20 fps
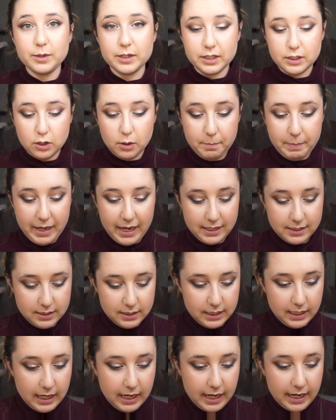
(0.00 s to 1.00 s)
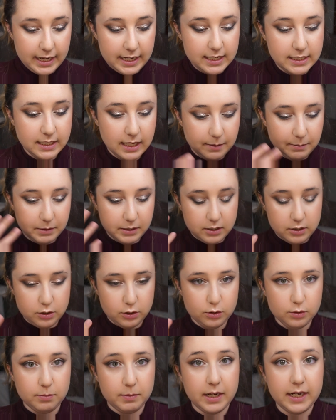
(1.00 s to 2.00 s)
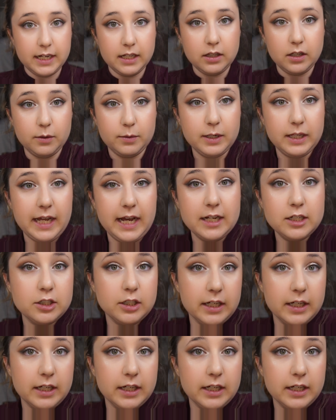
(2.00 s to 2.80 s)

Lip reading: we're gonna go back to the eyes. I'm gonna do my lower lash